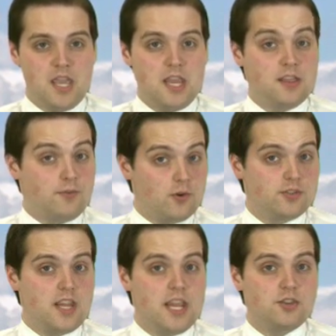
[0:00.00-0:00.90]
In the first
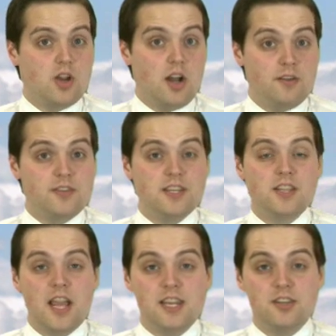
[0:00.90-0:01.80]
stage of the
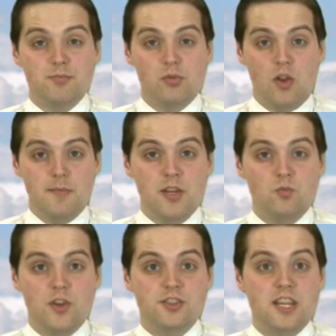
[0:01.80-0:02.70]
Titan deployment,
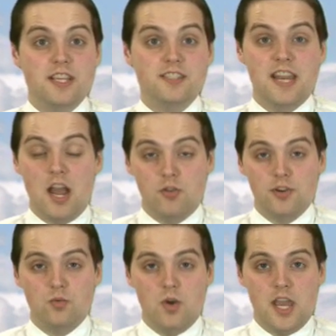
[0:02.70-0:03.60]
which is now
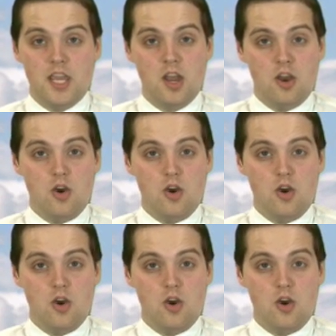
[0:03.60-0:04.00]
underway,